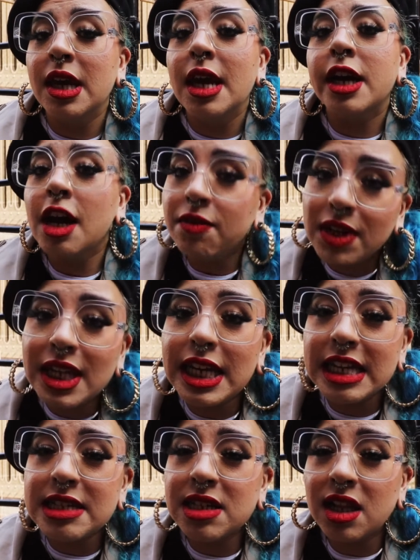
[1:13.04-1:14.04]
Currently
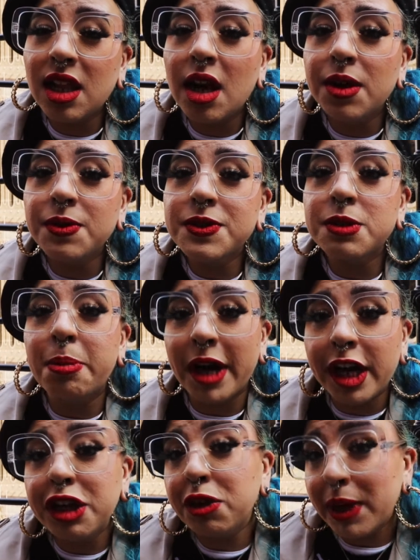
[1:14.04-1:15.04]
it's closed,
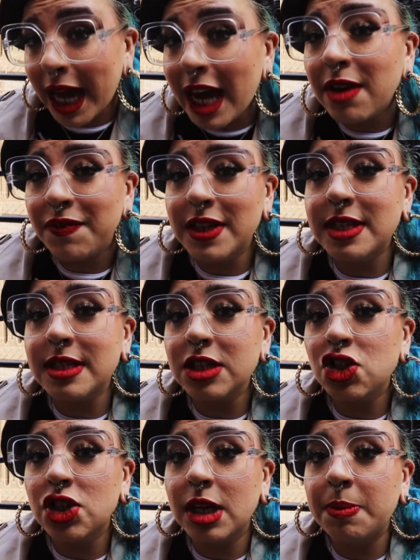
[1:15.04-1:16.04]
but you can visit the
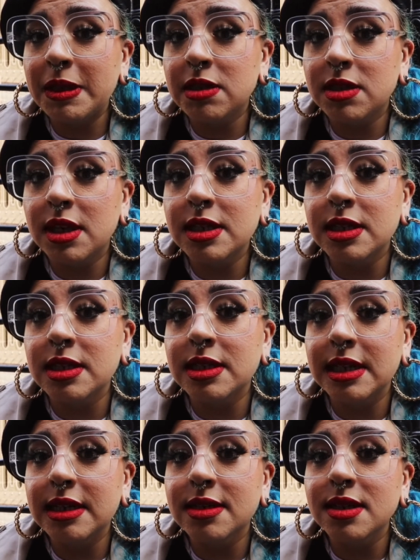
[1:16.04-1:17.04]
ship in certain
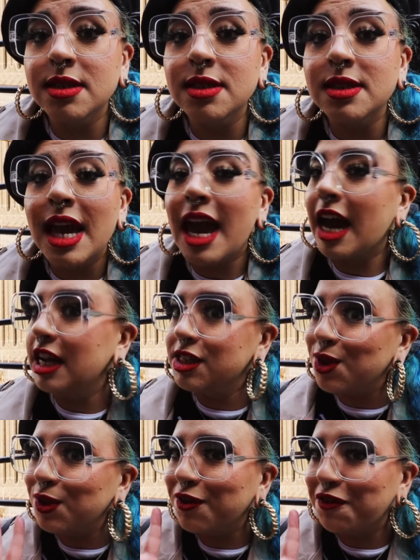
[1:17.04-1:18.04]
seasons, and it's
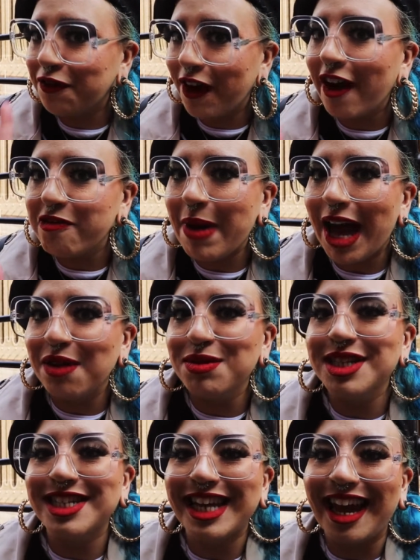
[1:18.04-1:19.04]
only
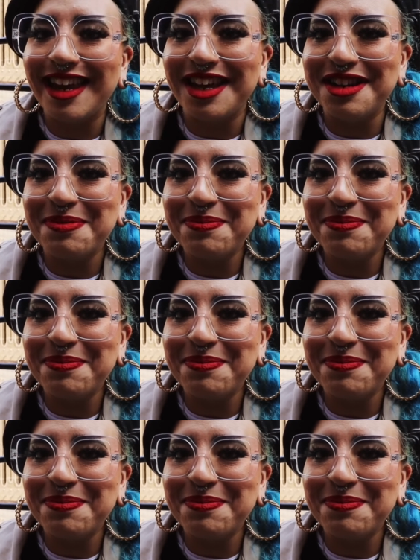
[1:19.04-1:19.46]
£5 to get in.